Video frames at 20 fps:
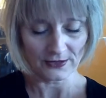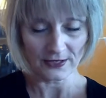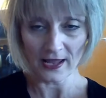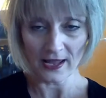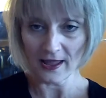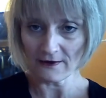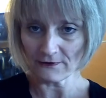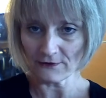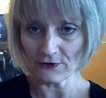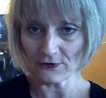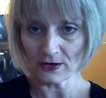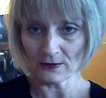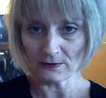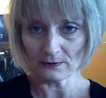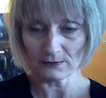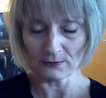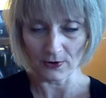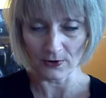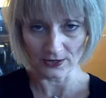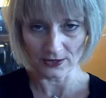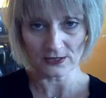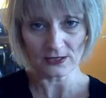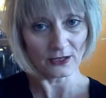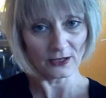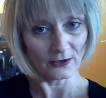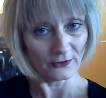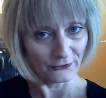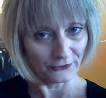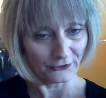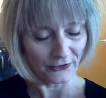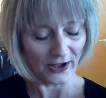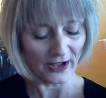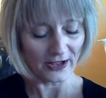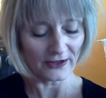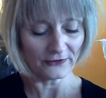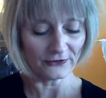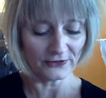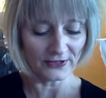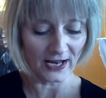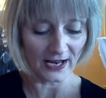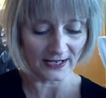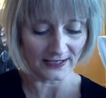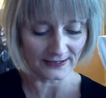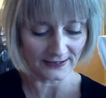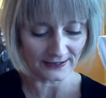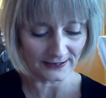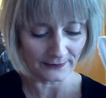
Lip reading: Every month, 5 days.